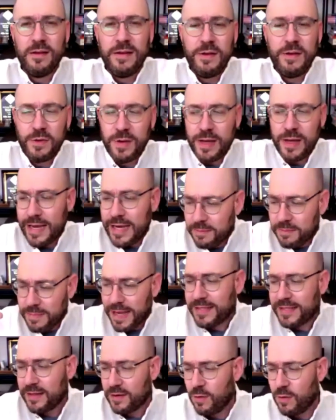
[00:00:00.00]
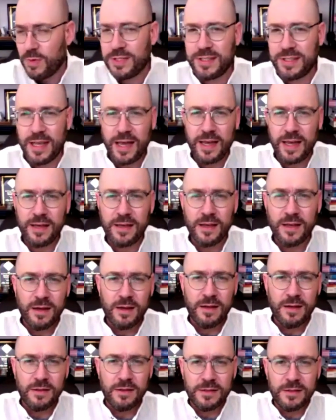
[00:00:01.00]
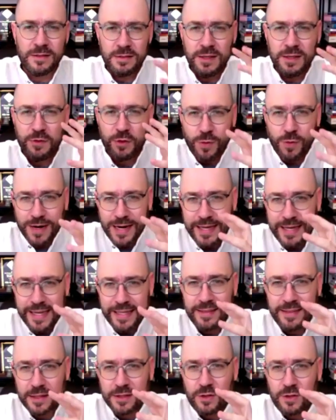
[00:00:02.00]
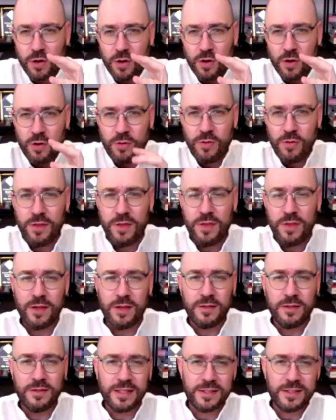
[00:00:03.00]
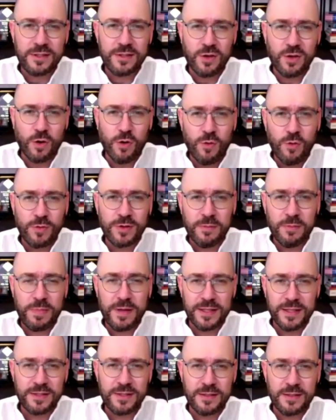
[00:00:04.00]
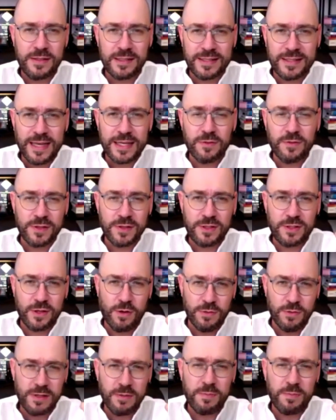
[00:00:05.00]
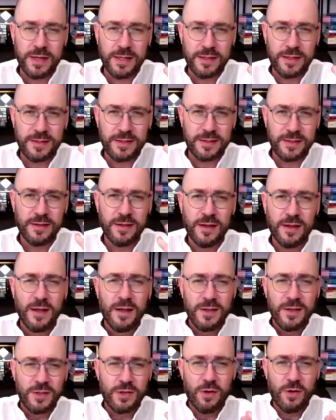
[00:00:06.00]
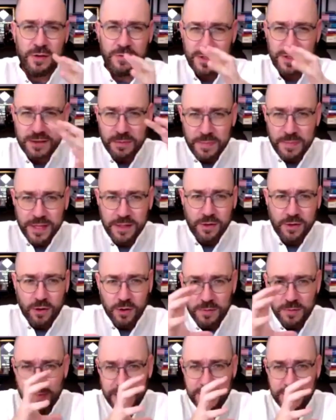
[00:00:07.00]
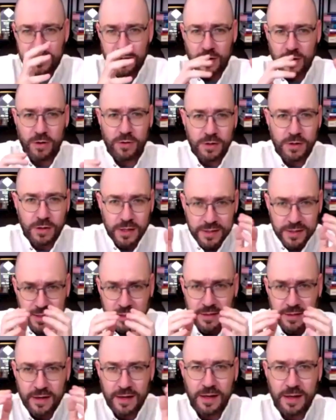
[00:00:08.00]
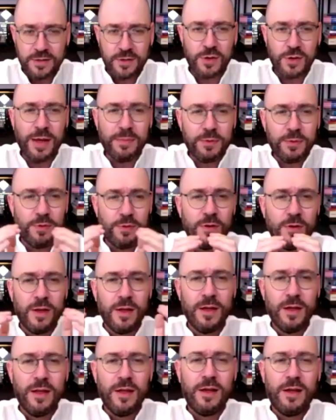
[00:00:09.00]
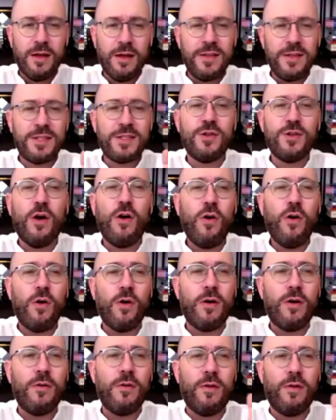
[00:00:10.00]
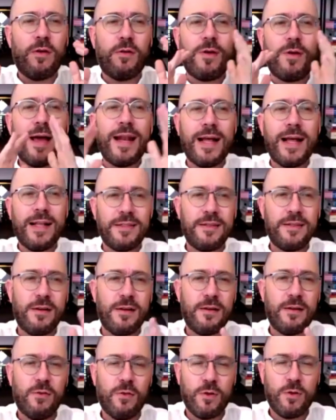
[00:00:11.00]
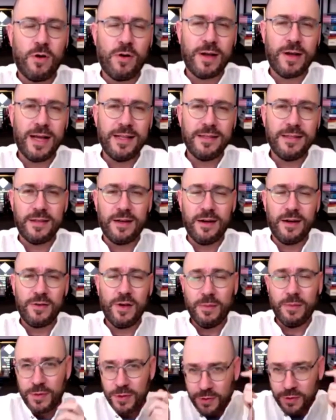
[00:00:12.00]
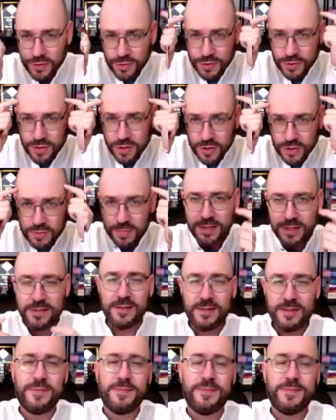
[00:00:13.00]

You, in Mexico, we say if you wanna hit a toad, the stone depends, the size of the stone depends. So if it's a big toad, big stone, etc. So you have to there's no right answer or wrong answer. You have to use your judgment.